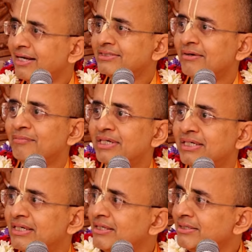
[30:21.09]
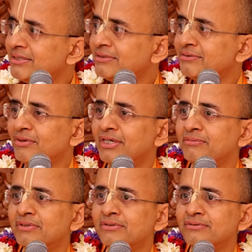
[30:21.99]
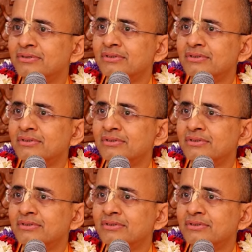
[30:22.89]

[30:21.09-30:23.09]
And somebody told uh,